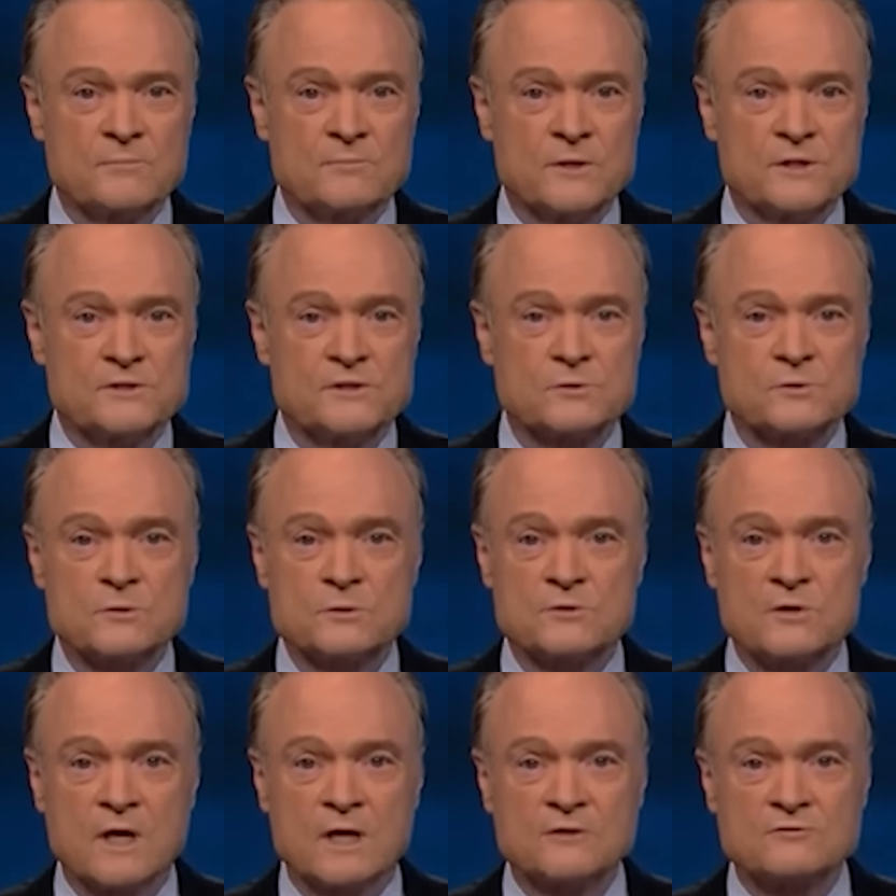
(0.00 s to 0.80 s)
business
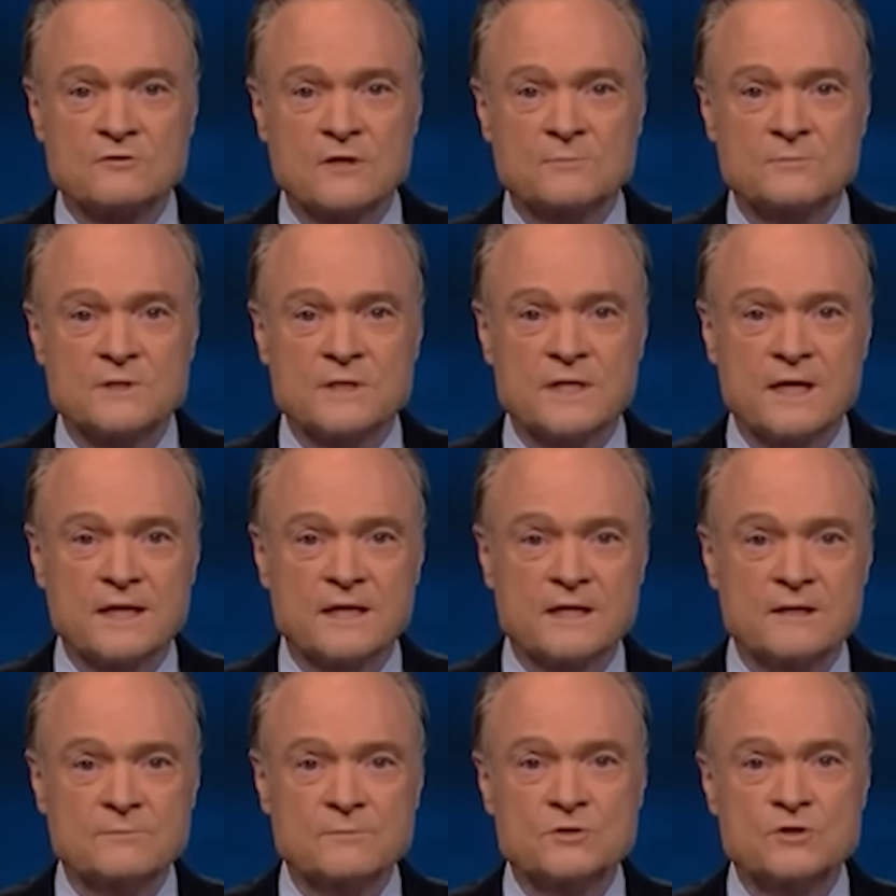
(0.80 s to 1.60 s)
with Donald Trump to get
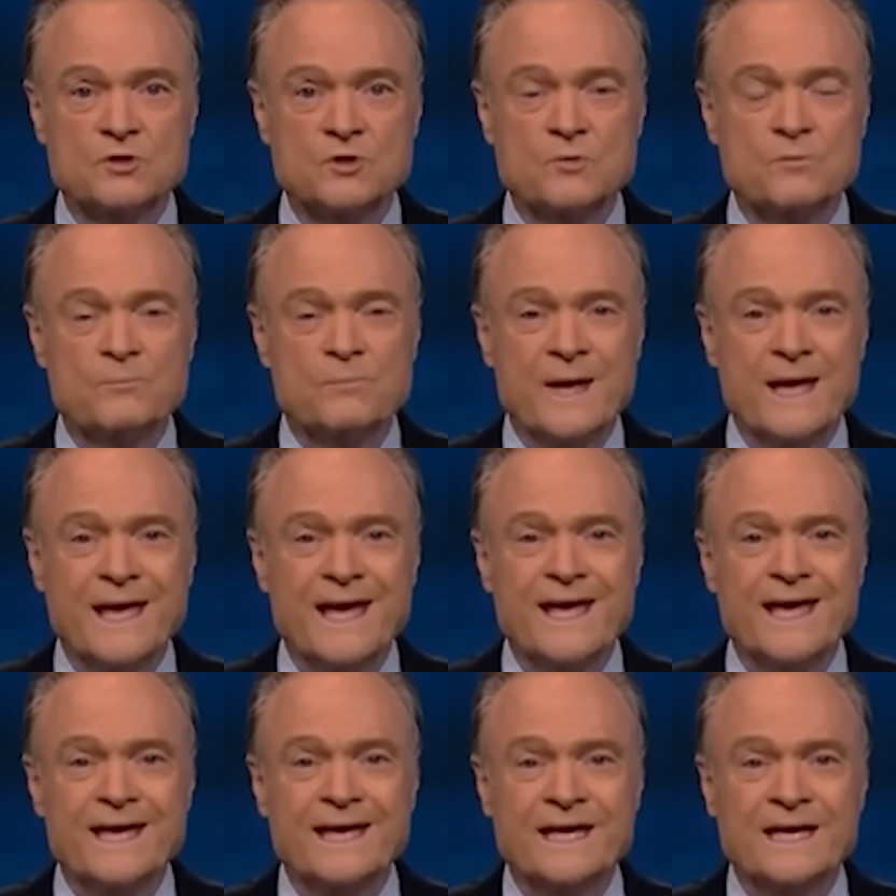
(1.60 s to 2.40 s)
him to
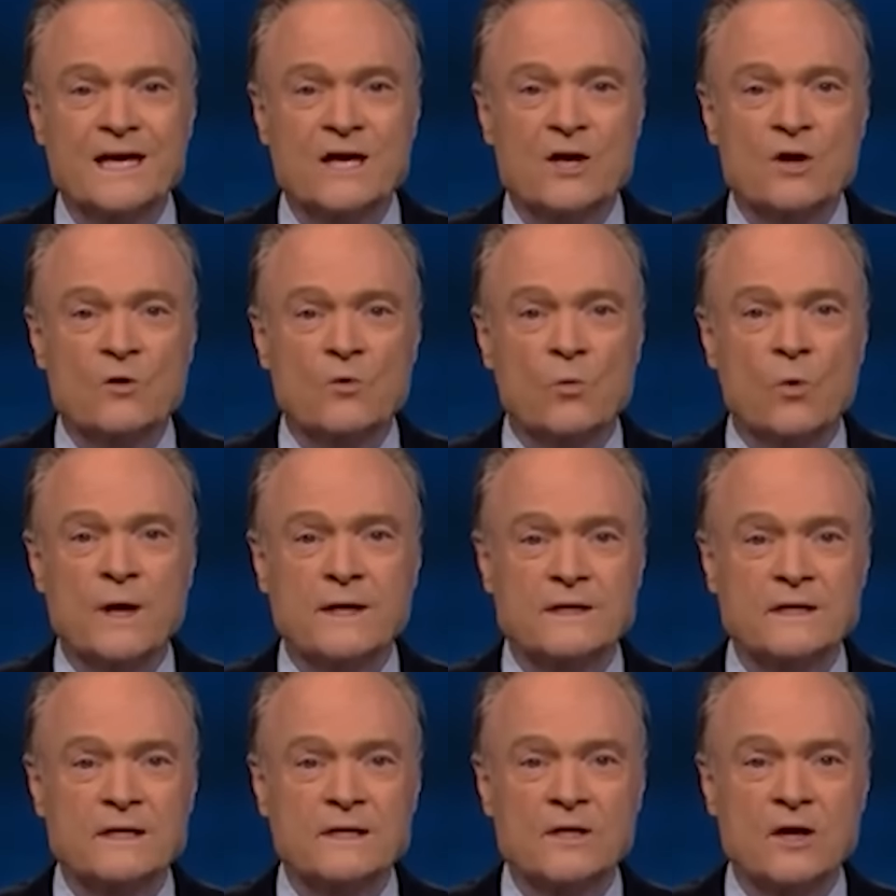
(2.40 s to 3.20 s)
pay what
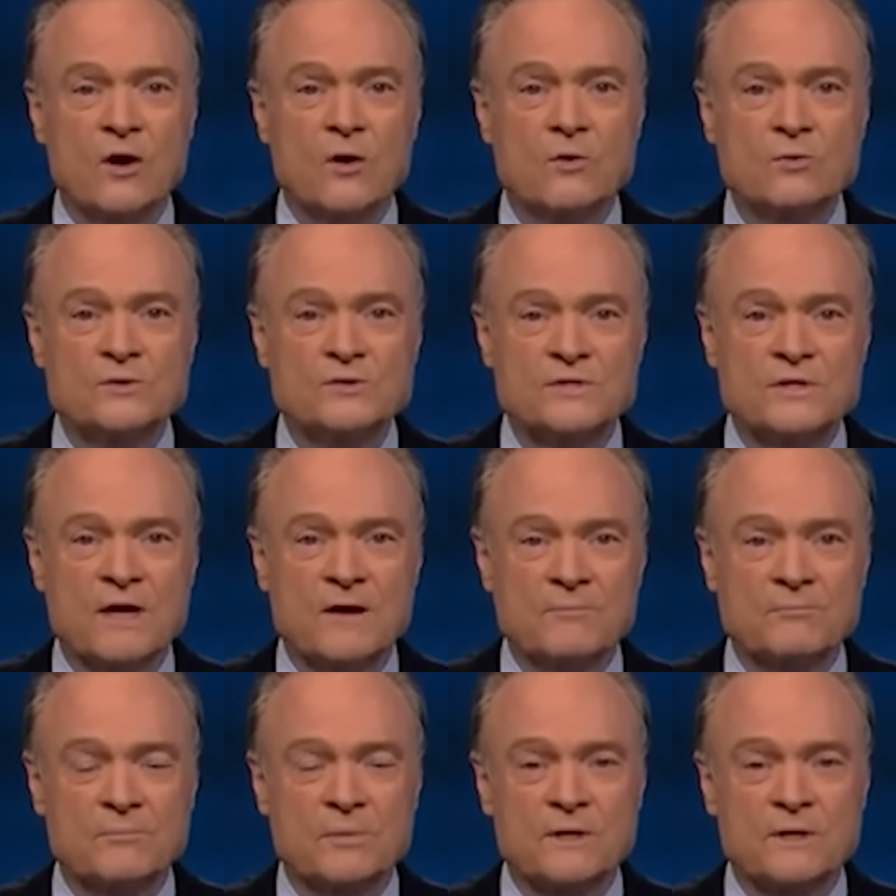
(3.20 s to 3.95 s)
he owes them.